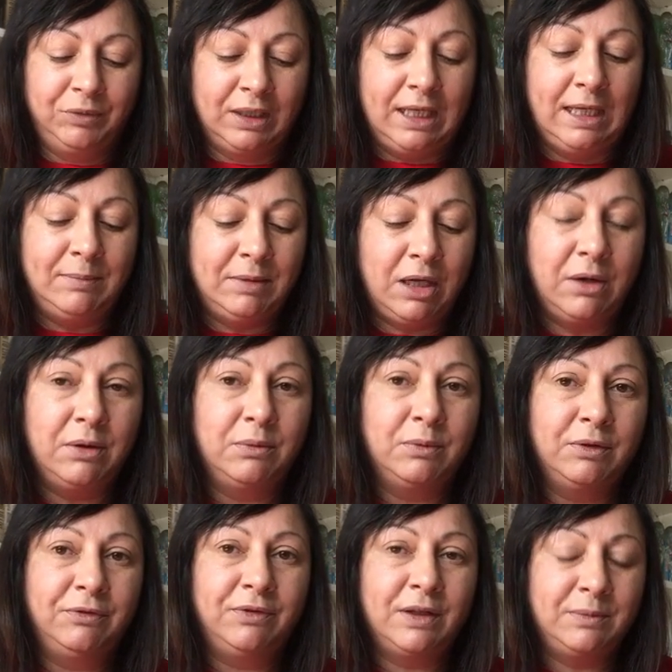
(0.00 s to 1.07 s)
"Keep going,
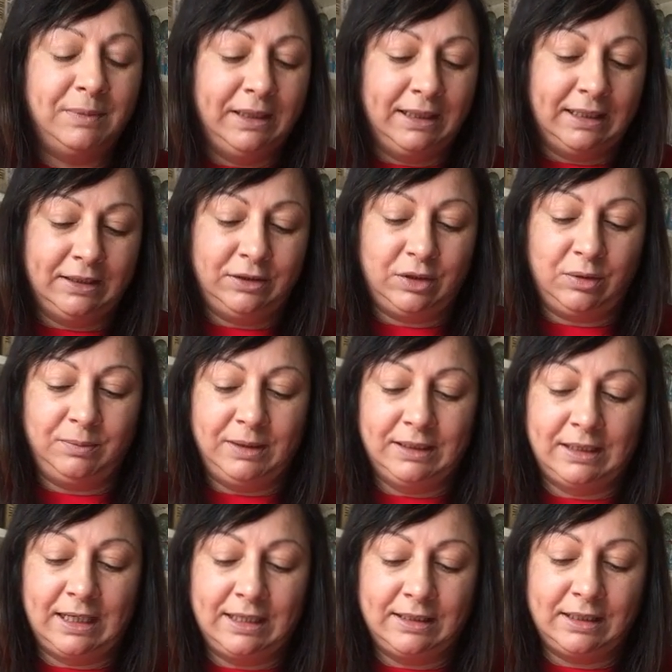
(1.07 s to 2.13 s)
we're filming this," Tommy
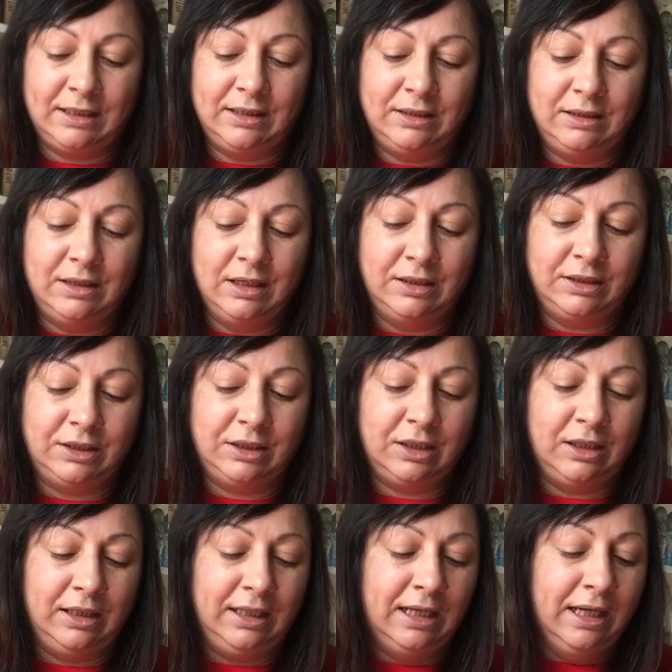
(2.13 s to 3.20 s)
said, and nudged
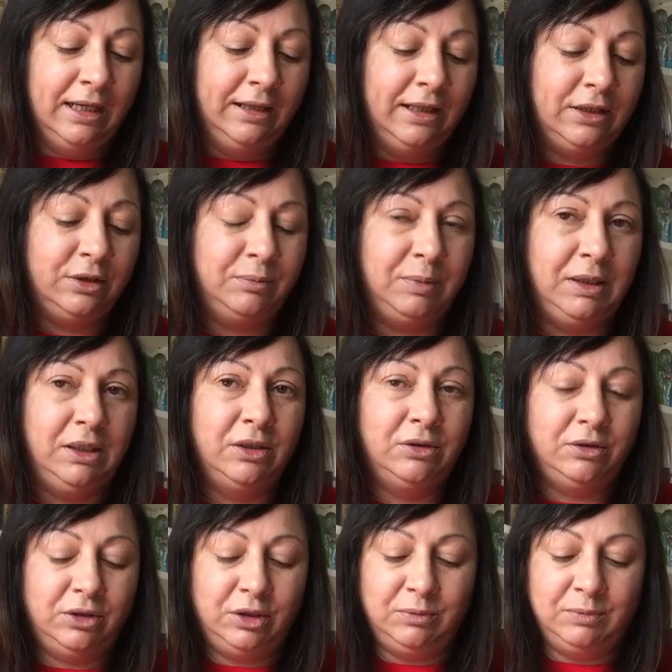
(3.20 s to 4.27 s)
Charlie. "This'll be
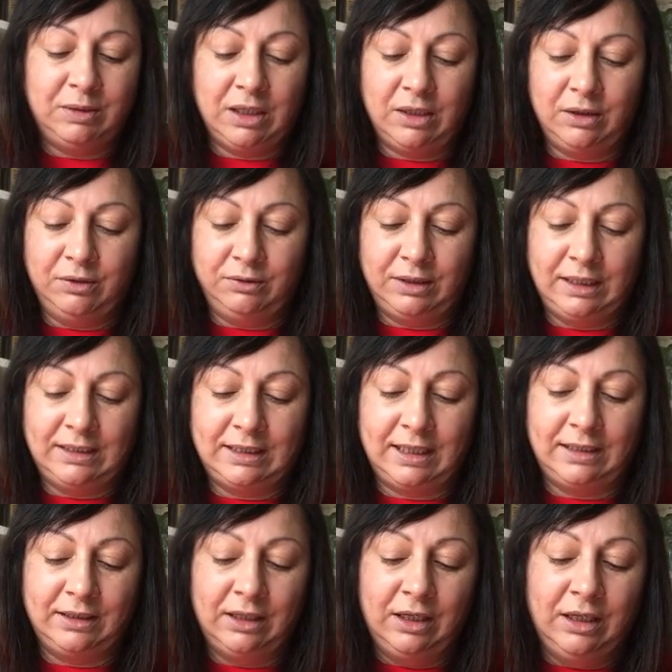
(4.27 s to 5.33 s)
YouTube gold," he
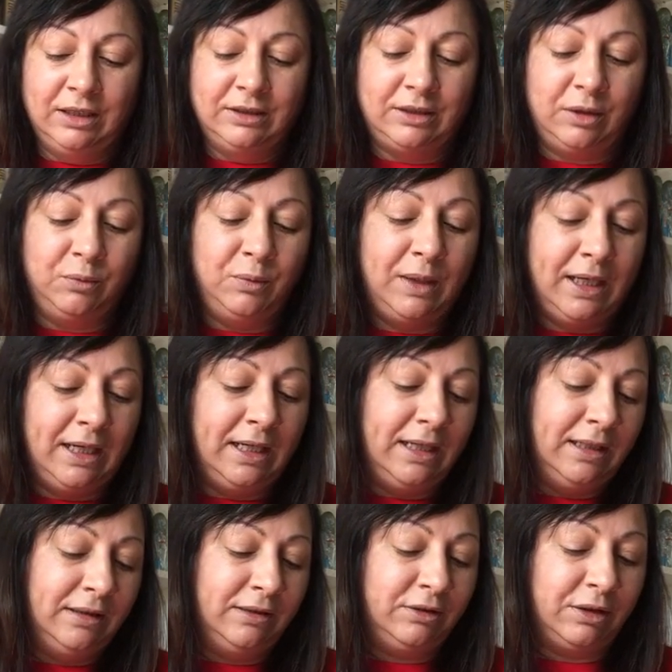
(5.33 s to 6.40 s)
said. So
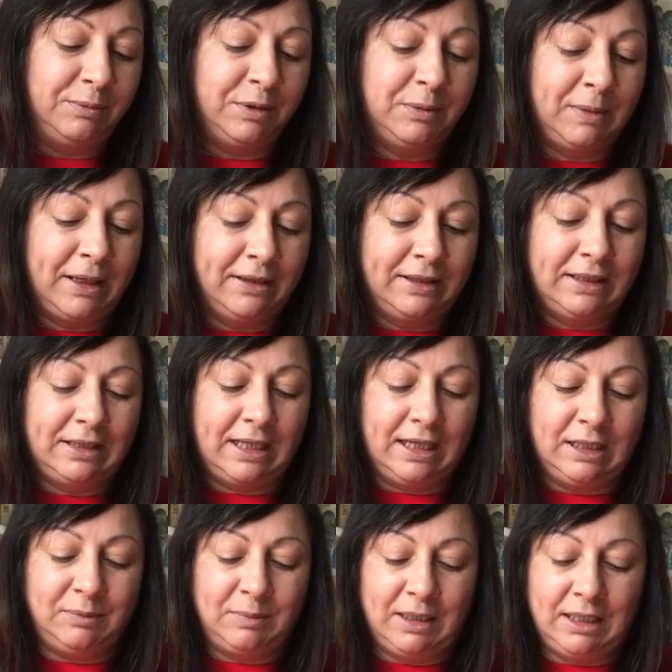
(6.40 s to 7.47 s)
we jumped about the
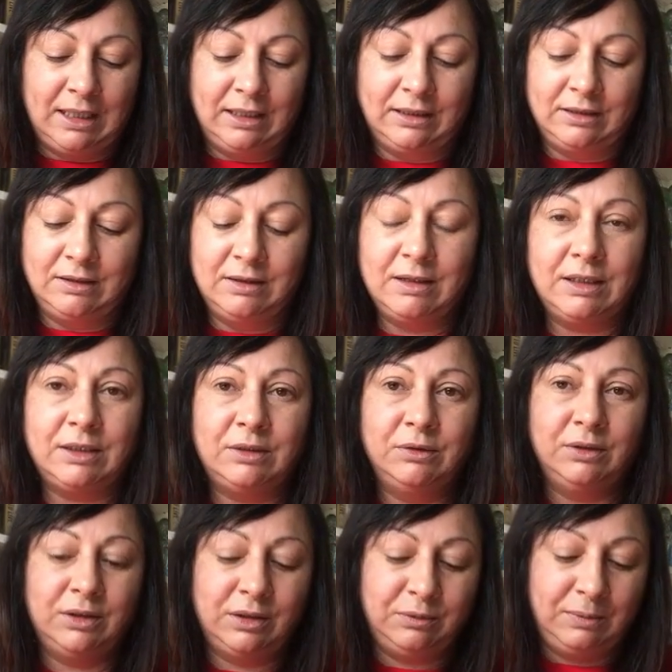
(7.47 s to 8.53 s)
stage, making as much
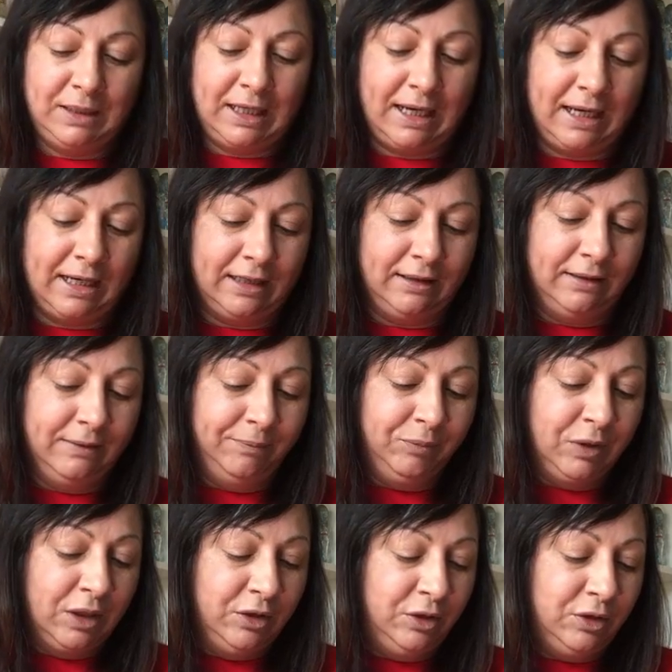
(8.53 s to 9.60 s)
noise as we can.
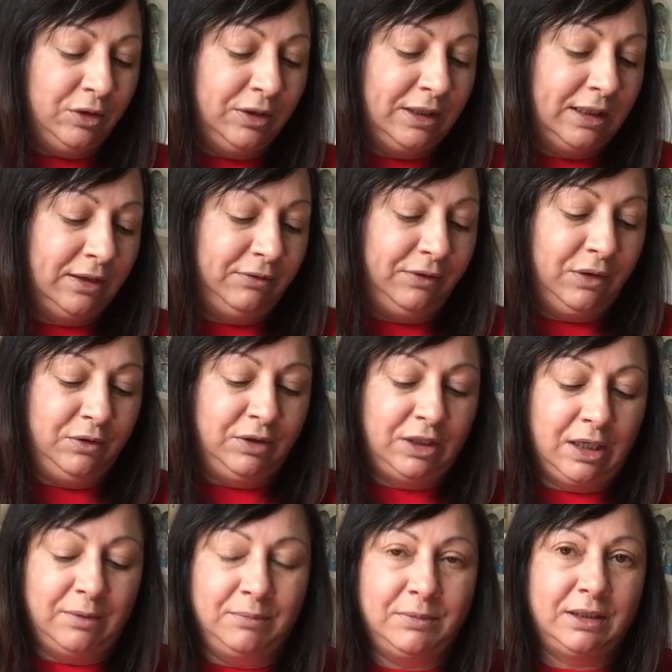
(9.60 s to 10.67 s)
George did a few
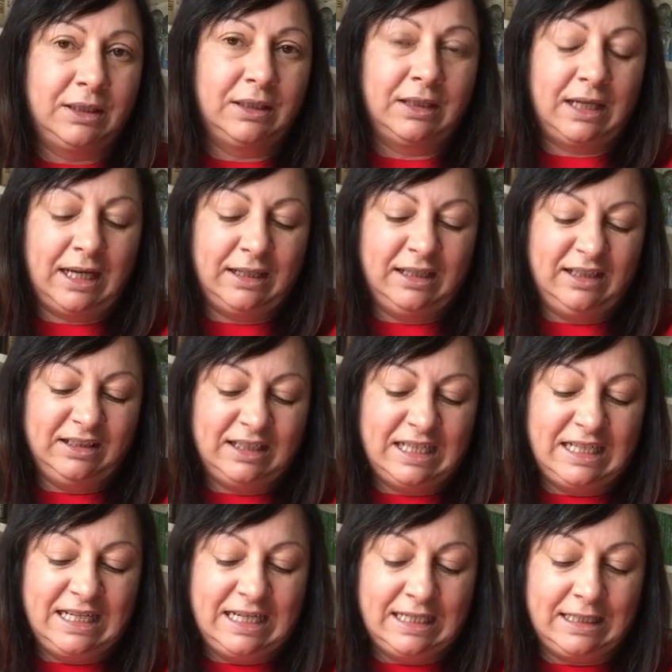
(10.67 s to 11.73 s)
jumps. Hannah looked a
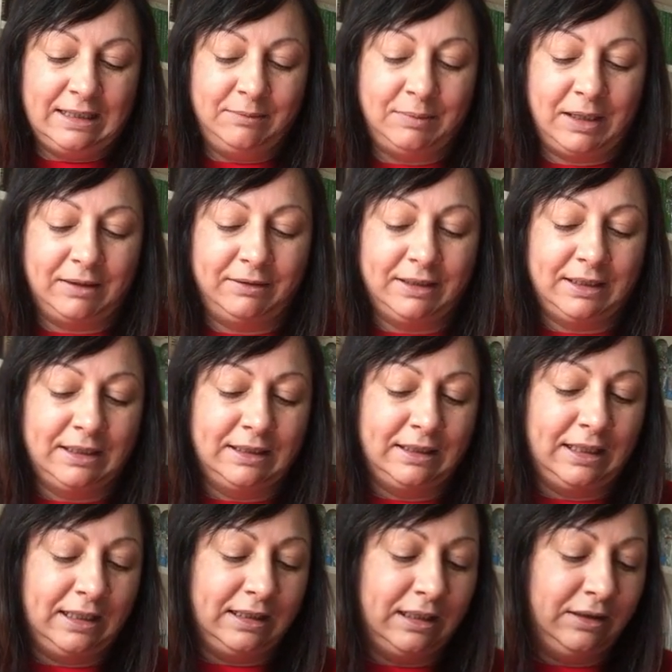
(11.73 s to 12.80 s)
little embarrassed and
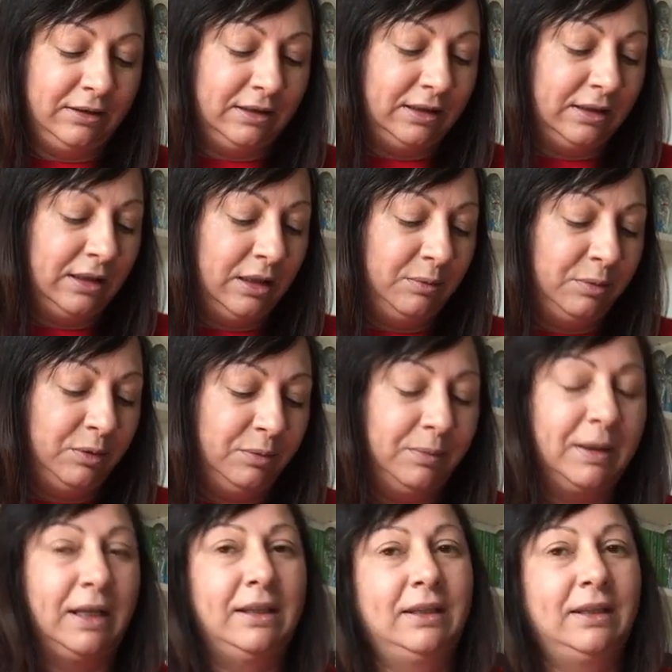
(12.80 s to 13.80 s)
stayed close to Snowball, but I